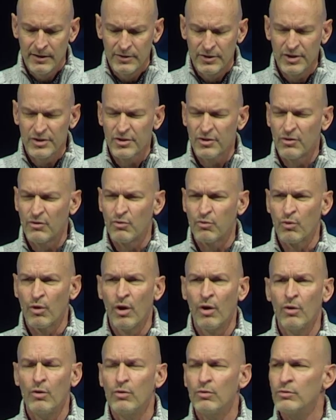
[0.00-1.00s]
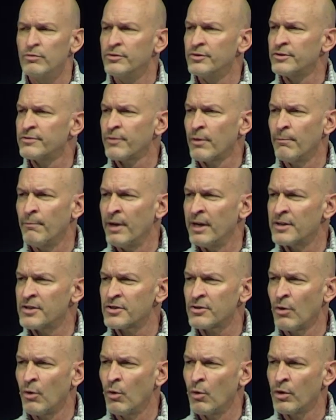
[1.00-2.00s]
just groans from my
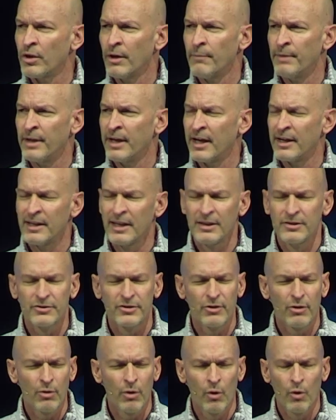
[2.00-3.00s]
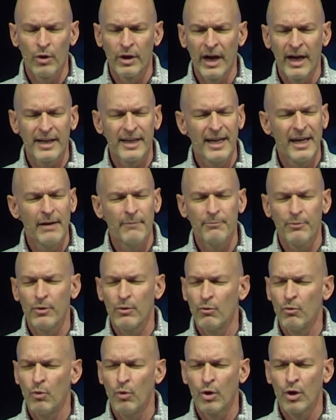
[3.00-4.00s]
soul coming. I think it's glory. I can't
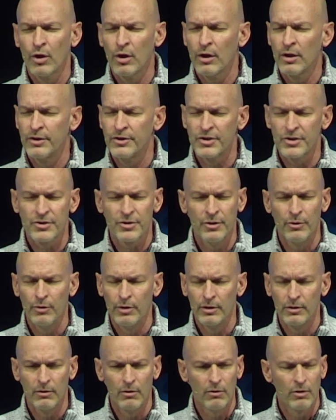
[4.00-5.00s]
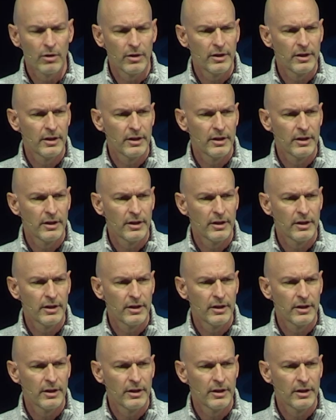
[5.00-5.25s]
put words to it, Lord.